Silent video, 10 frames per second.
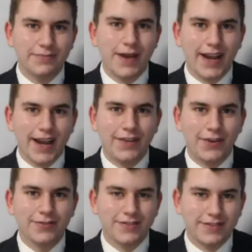back on
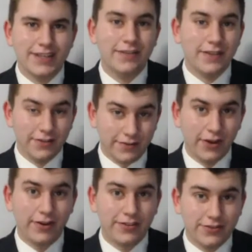their TV
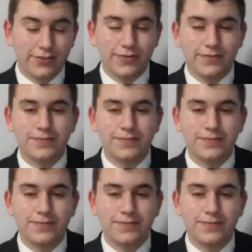very soon.